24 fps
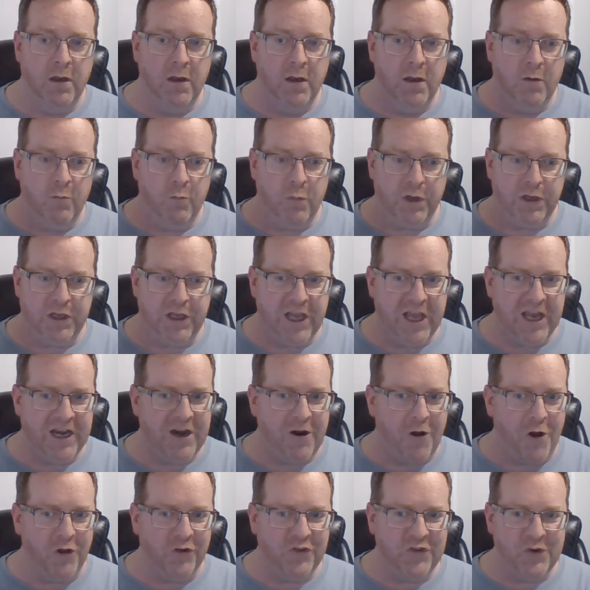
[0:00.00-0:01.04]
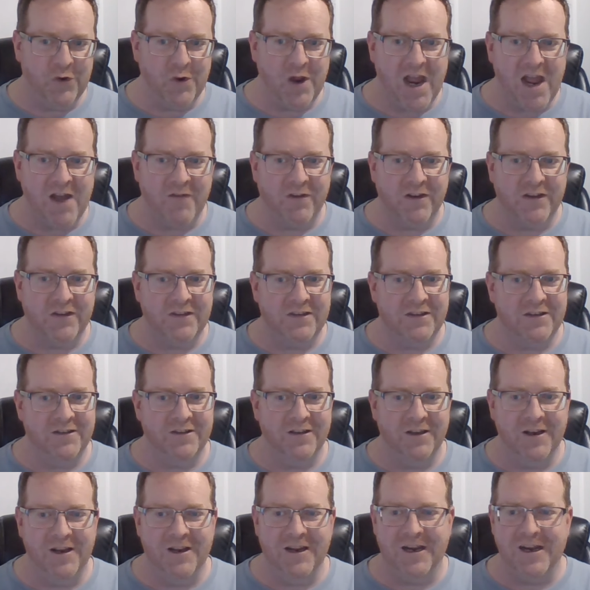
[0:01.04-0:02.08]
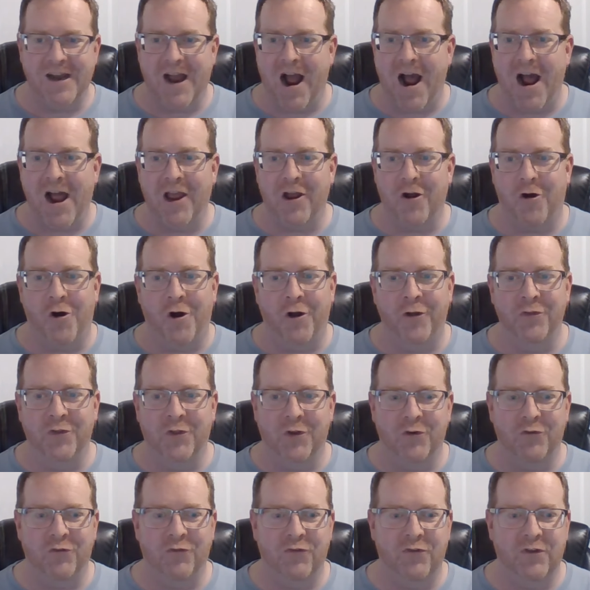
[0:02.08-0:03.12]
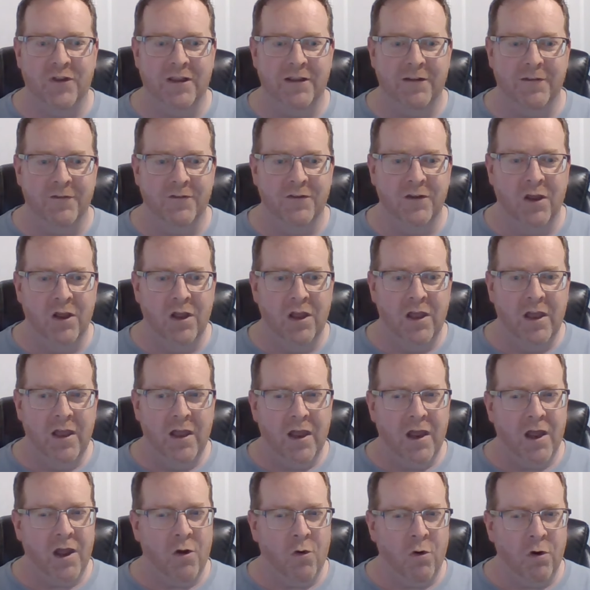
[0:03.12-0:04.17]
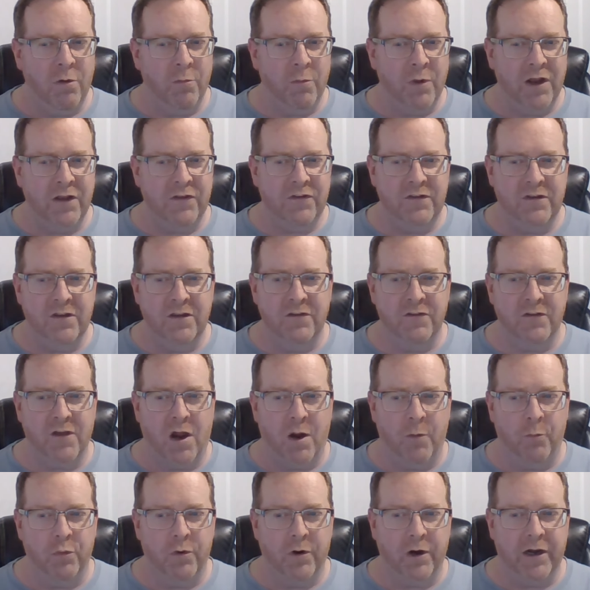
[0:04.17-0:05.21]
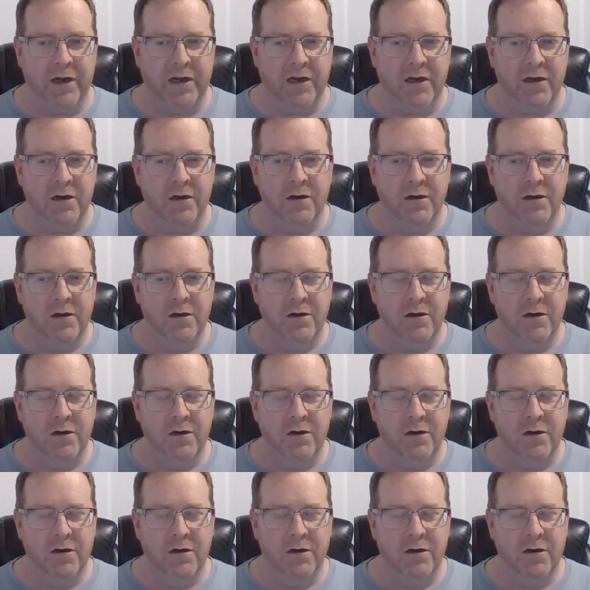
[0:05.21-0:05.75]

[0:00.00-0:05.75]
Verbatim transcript: But yet also have a, an eye on those sins. How are my sins operating?